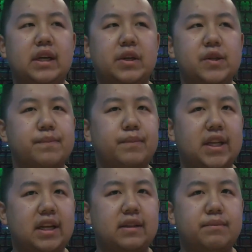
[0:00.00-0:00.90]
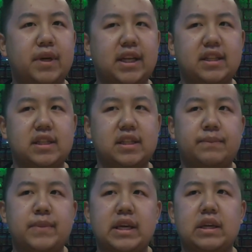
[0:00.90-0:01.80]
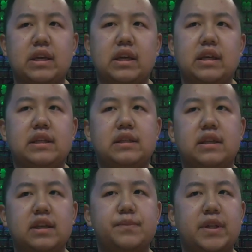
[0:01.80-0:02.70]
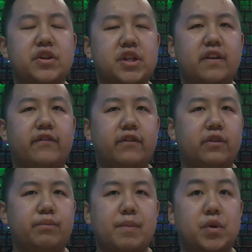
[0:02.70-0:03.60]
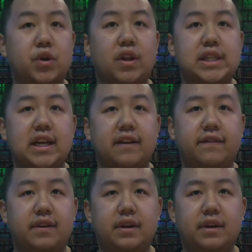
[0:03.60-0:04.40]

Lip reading: because my dad's been a chef for pretty much all his life.